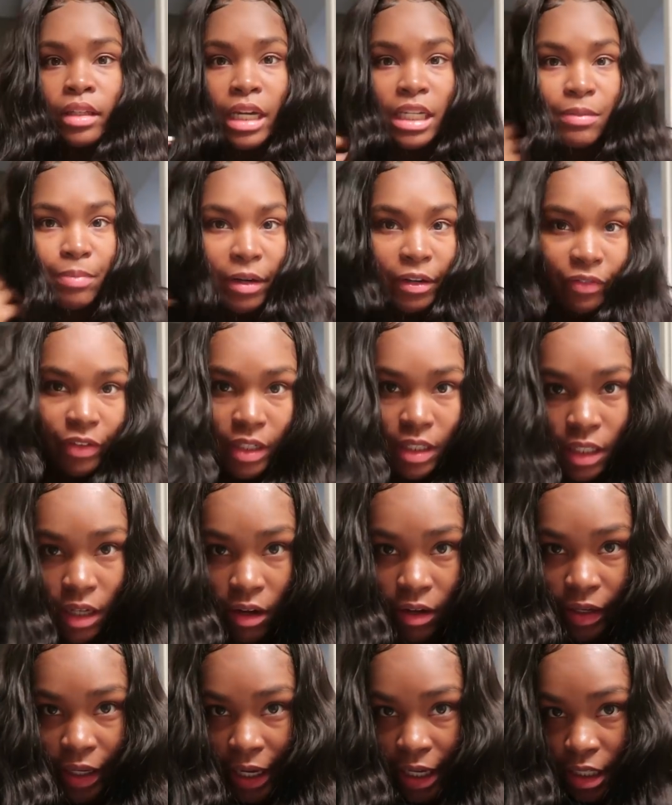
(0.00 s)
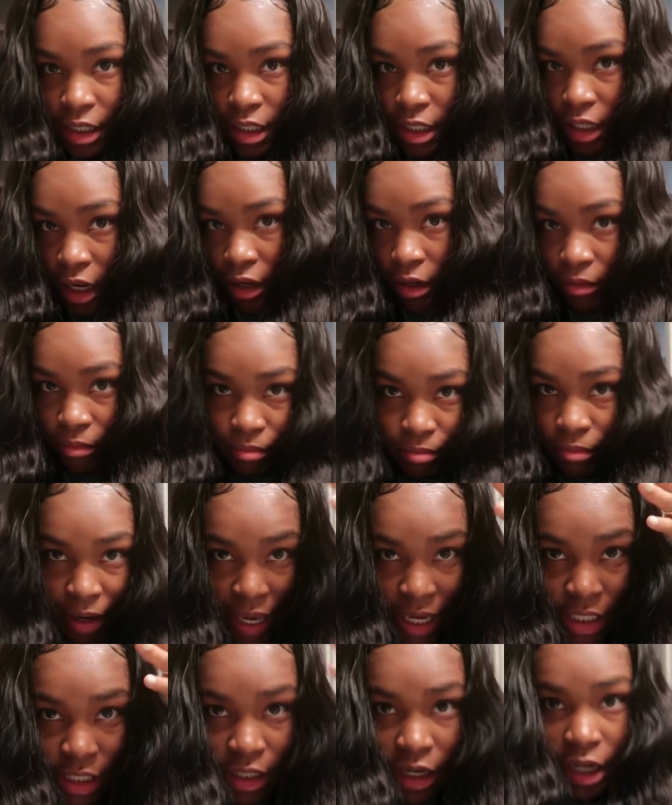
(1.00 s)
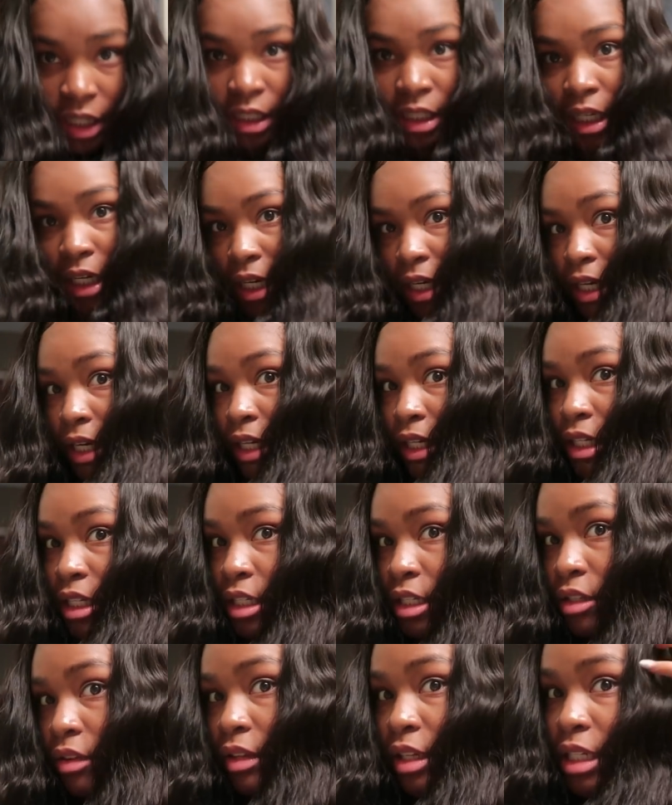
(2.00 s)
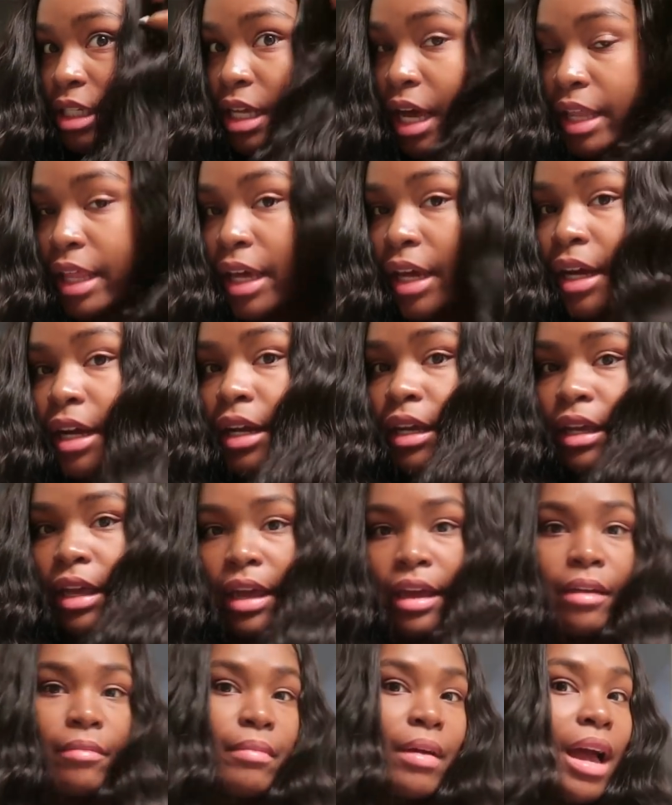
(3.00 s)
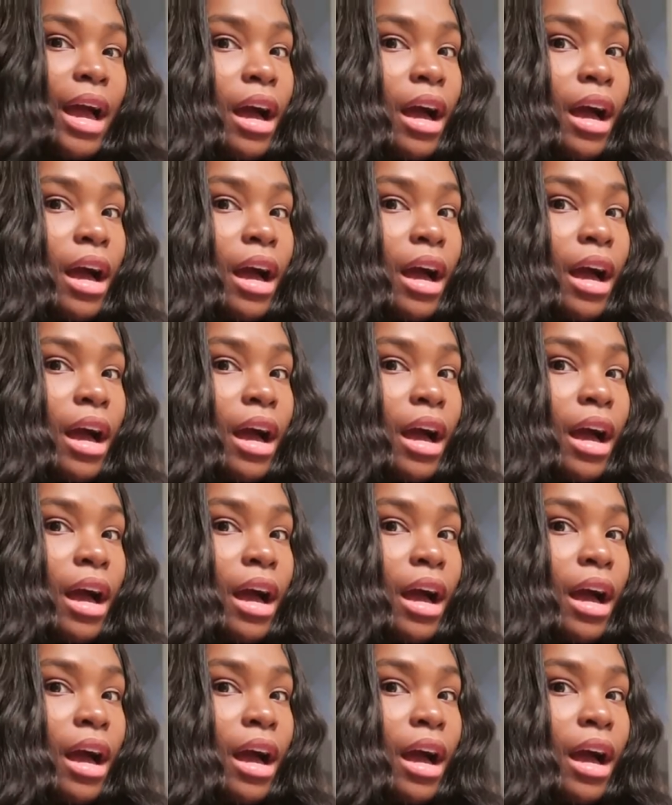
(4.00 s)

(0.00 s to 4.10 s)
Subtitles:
That's perfect. Okay, so my edges are done. So this is how the hair came